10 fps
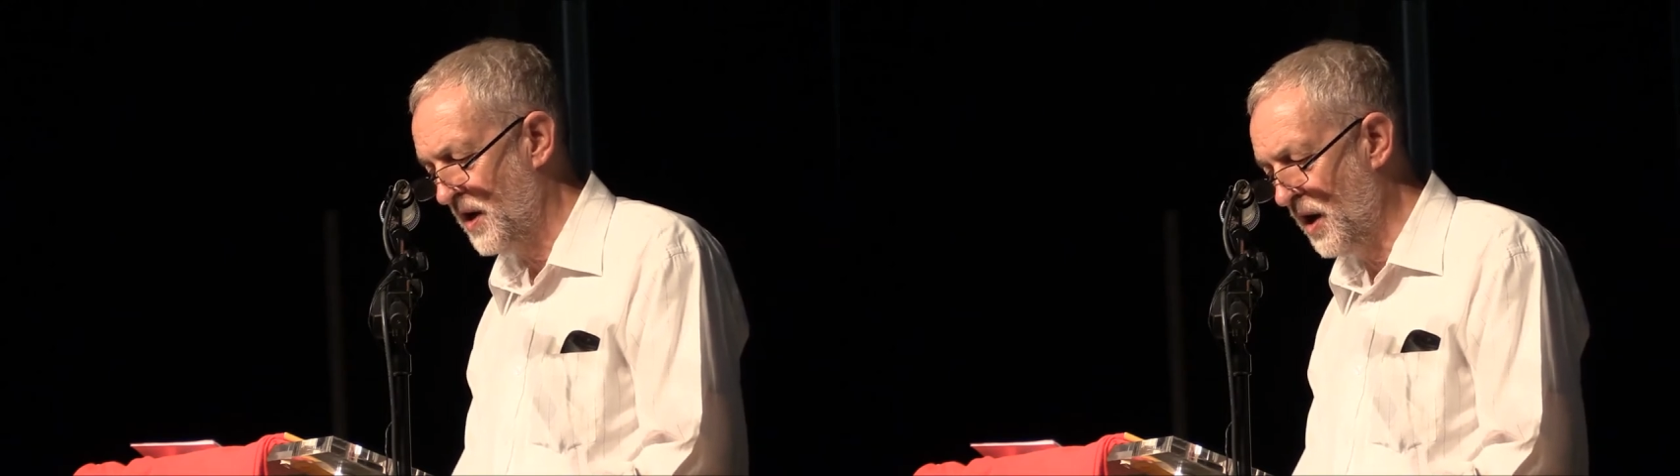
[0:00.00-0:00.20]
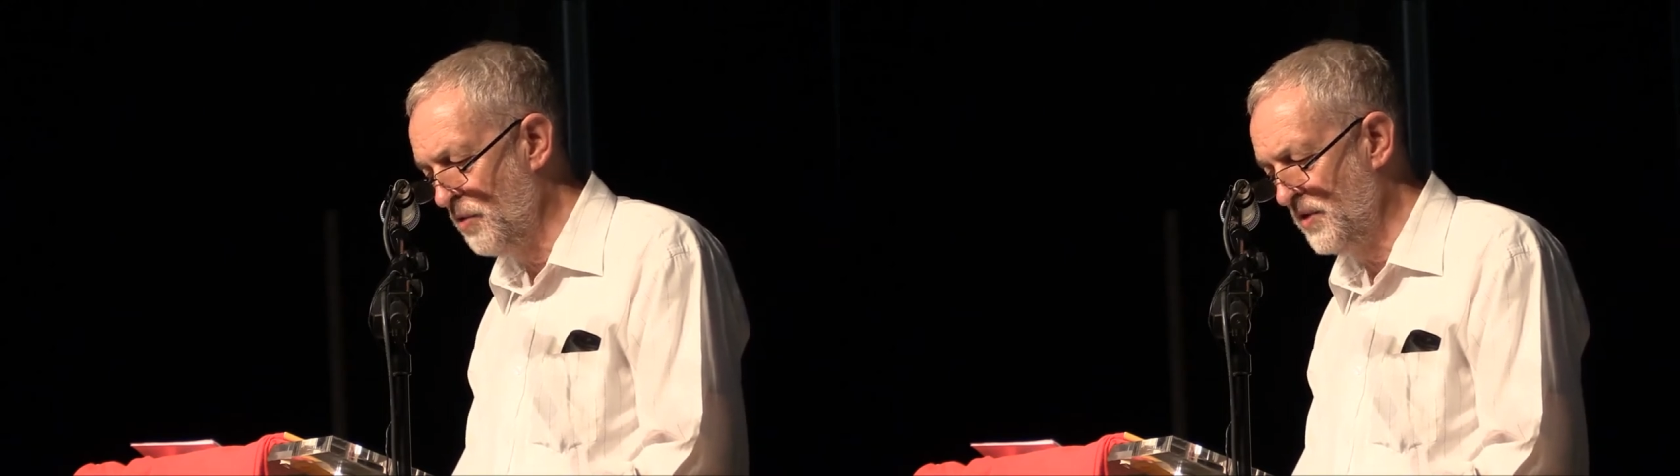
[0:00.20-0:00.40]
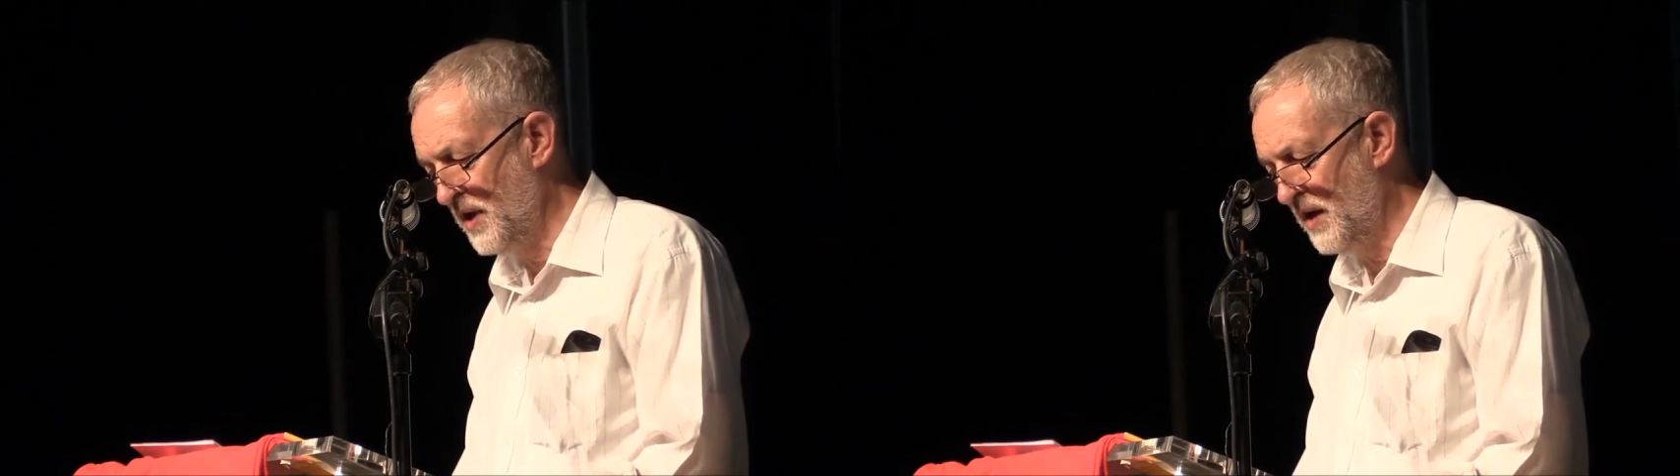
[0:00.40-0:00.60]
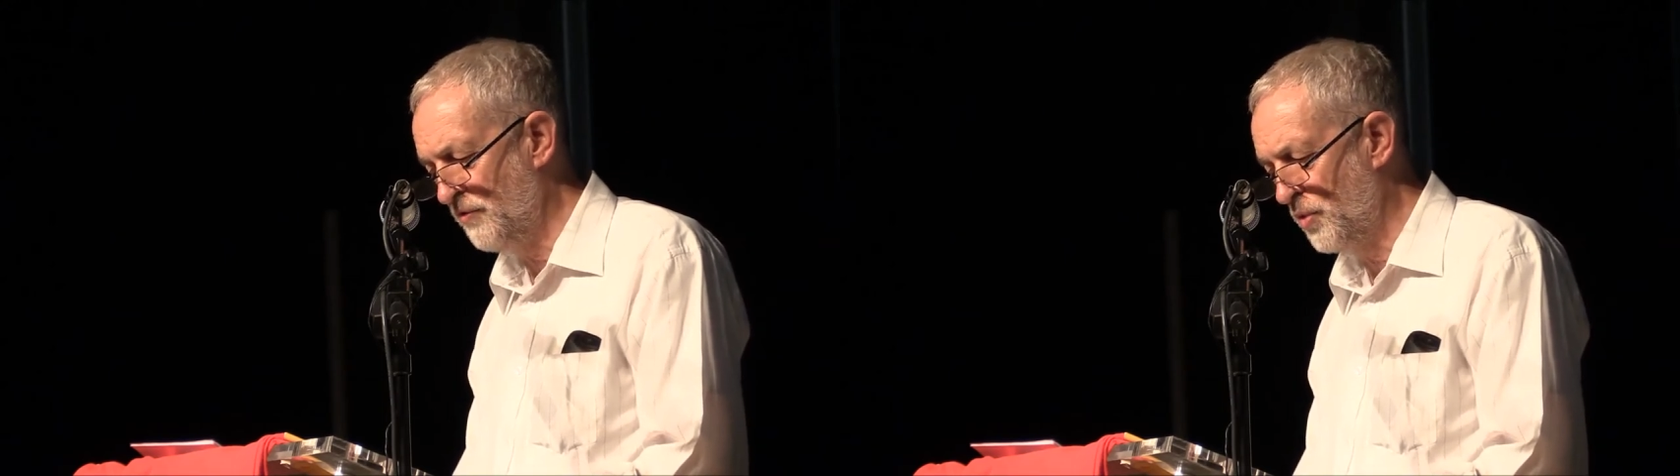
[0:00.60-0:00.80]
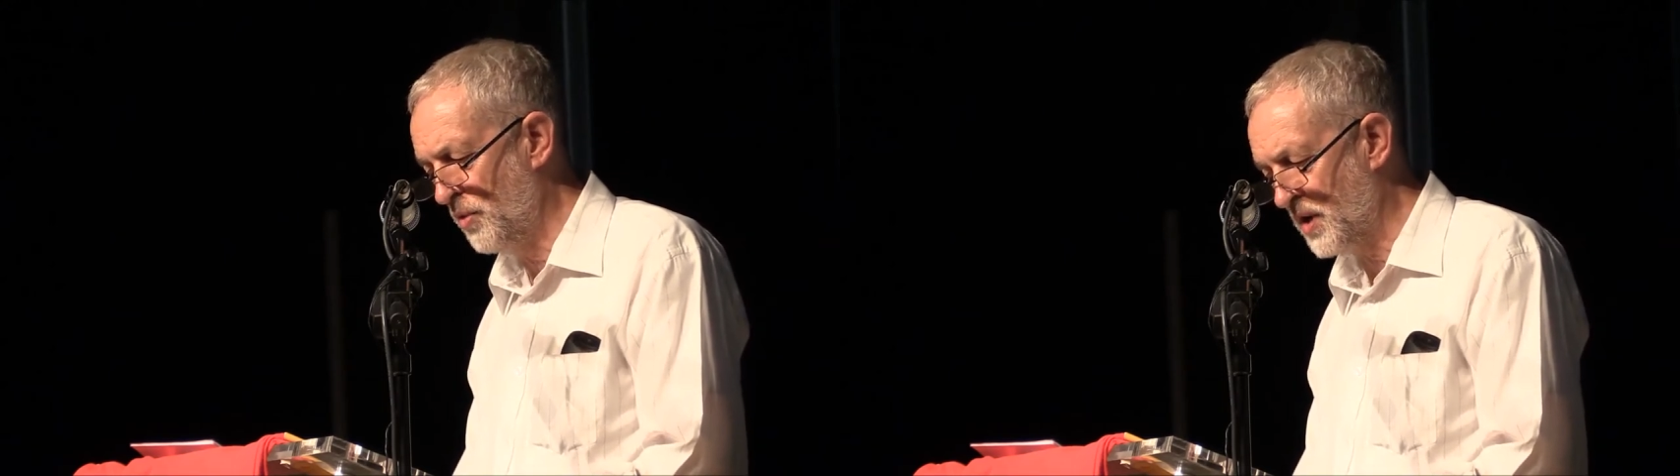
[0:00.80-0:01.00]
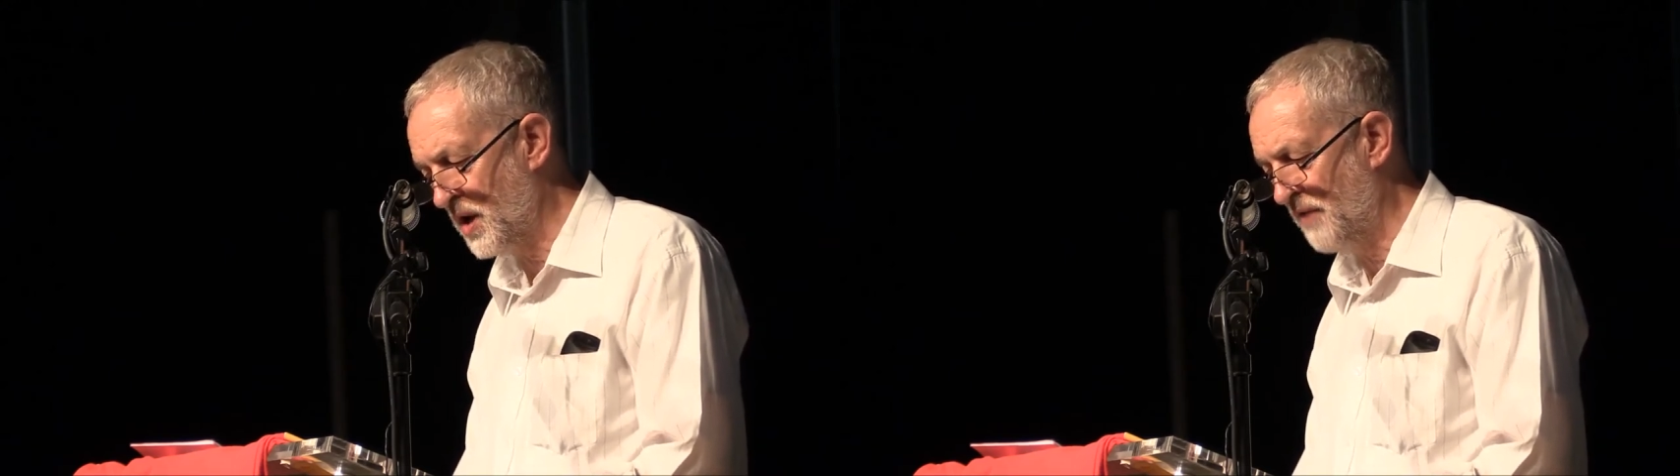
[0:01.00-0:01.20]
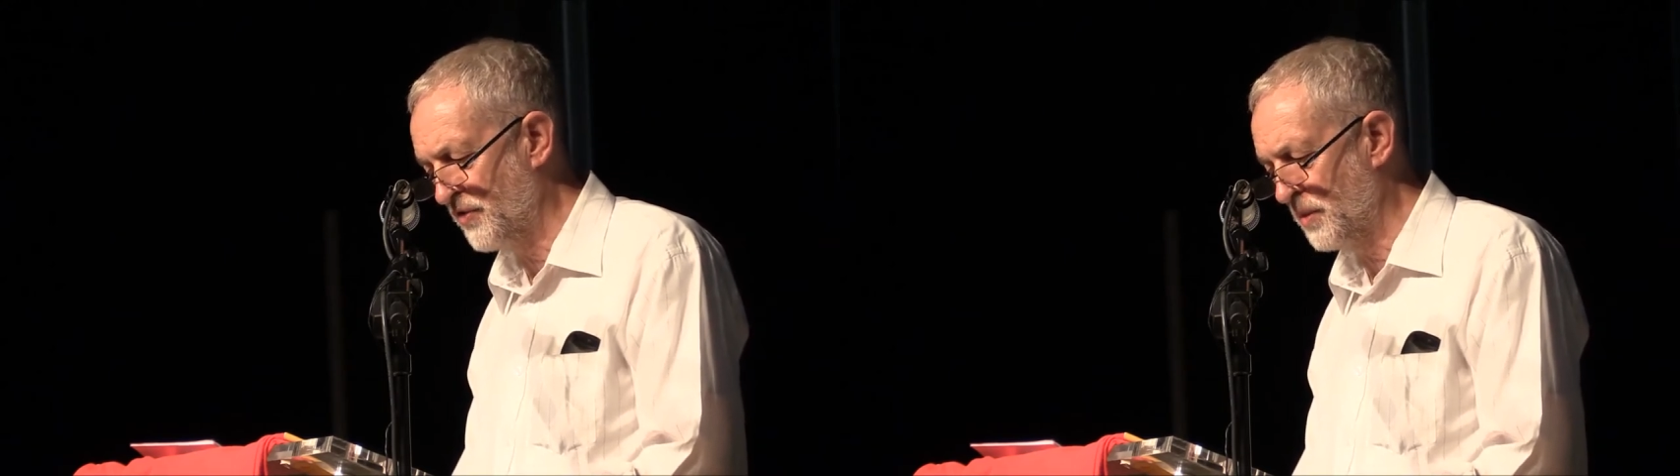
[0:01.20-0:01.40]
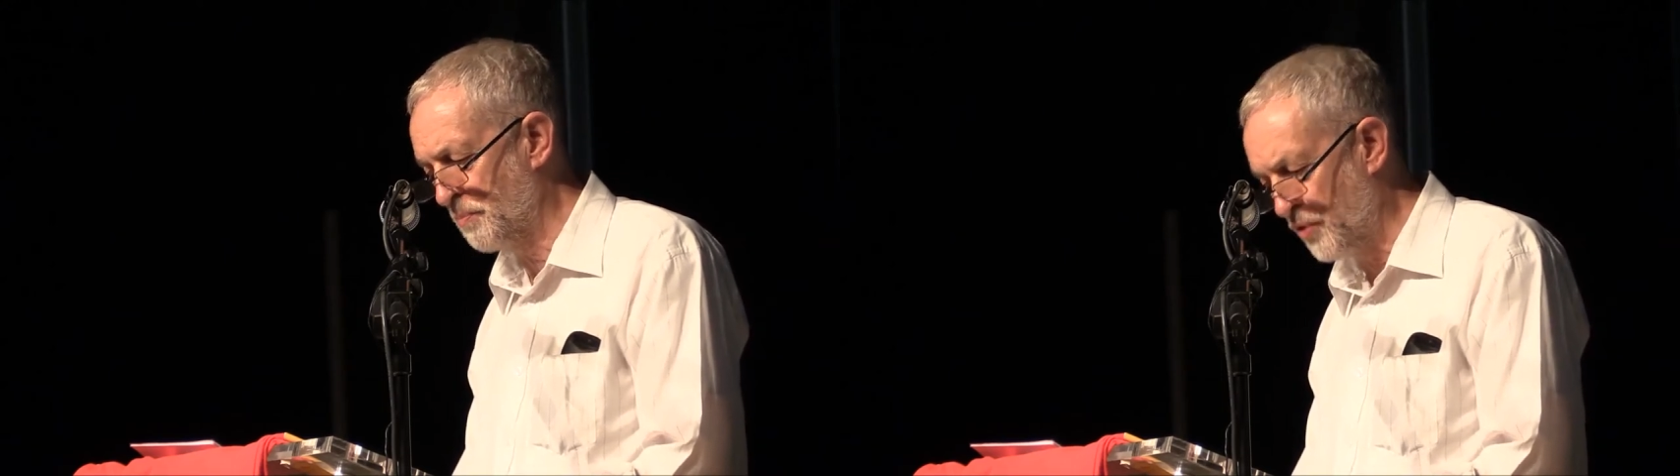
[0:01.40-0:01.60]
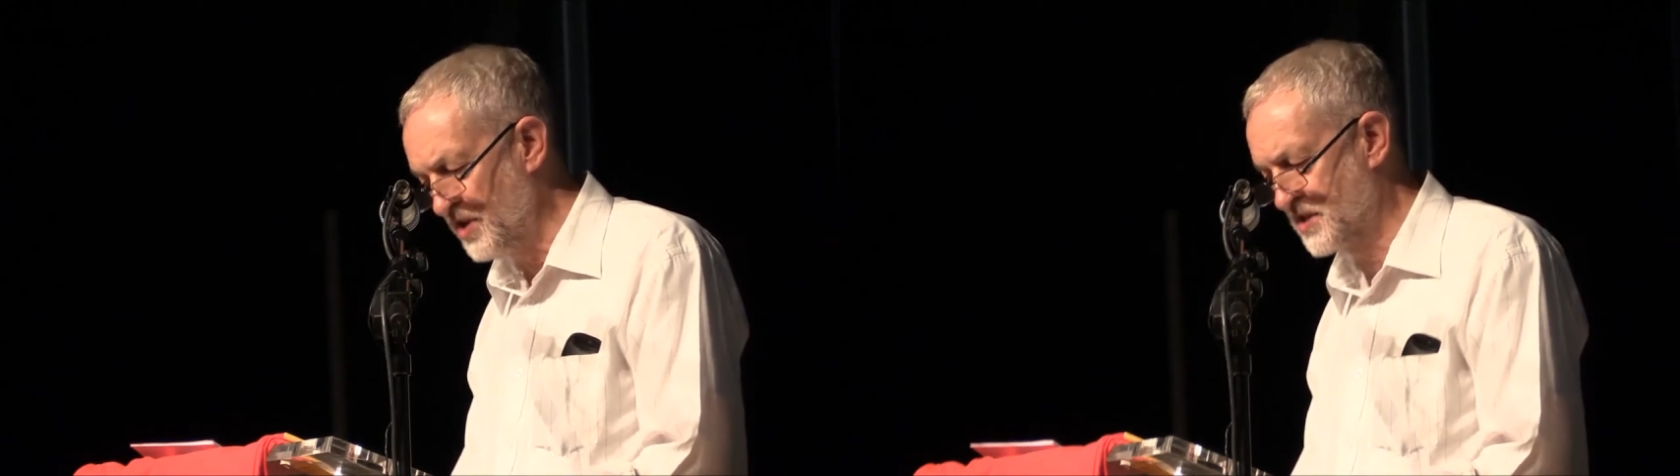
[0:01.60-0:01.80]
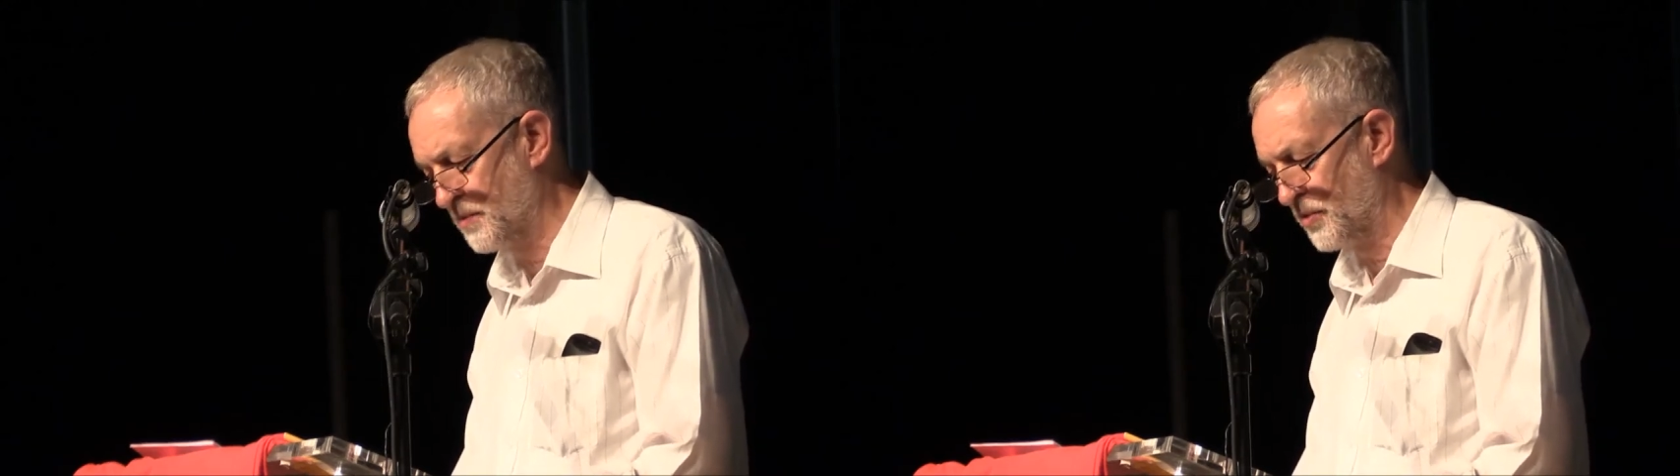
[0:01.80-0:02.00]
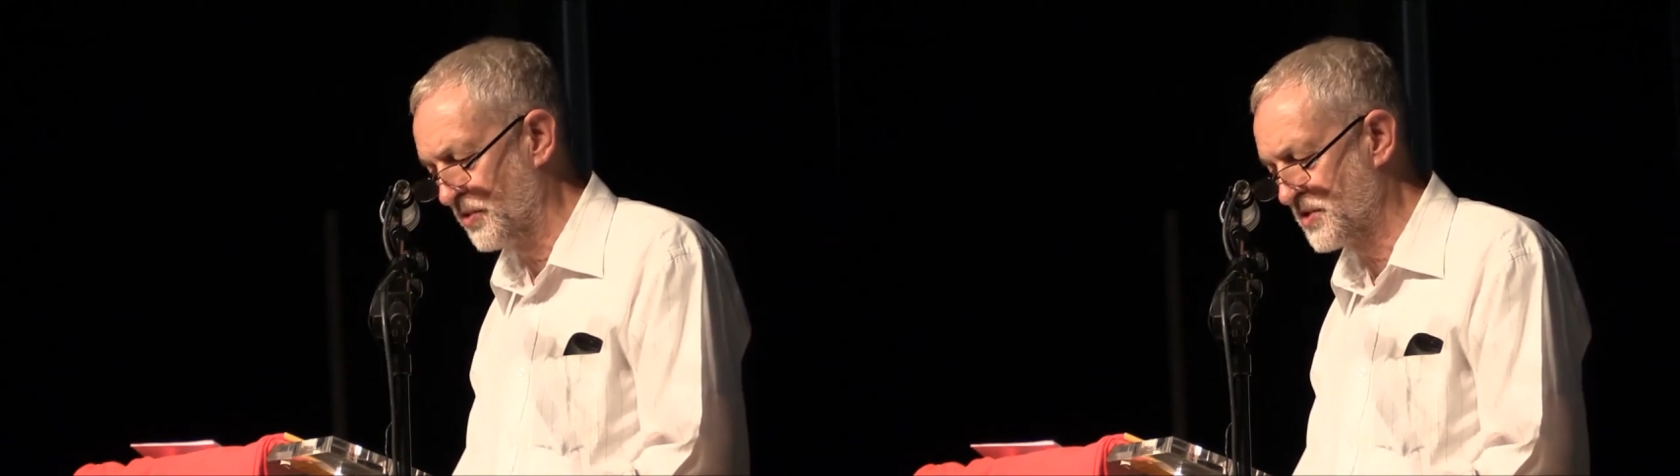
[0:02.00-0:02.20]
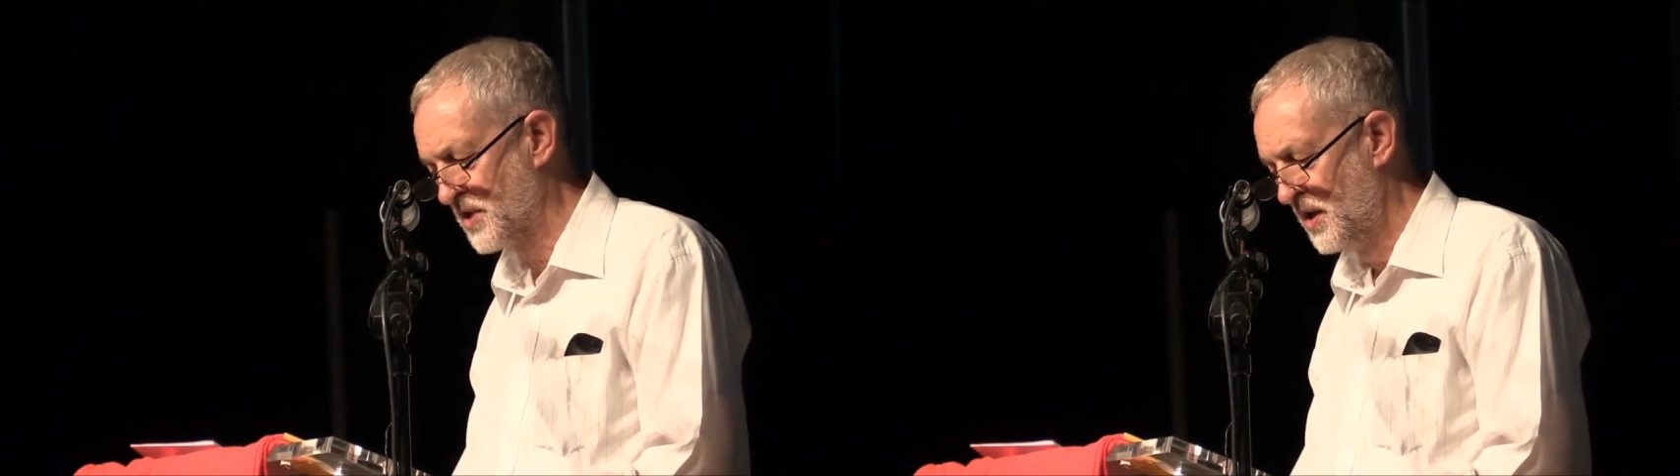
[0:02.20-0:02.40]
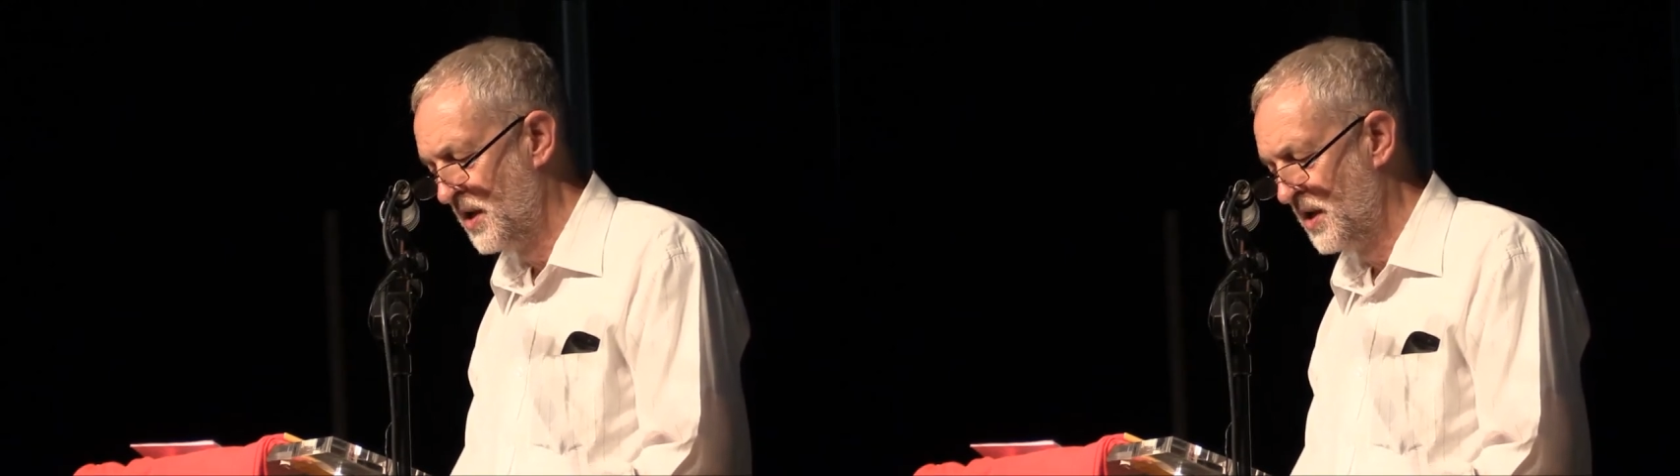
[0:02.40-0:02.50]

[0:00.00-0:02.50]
only if we recover the principles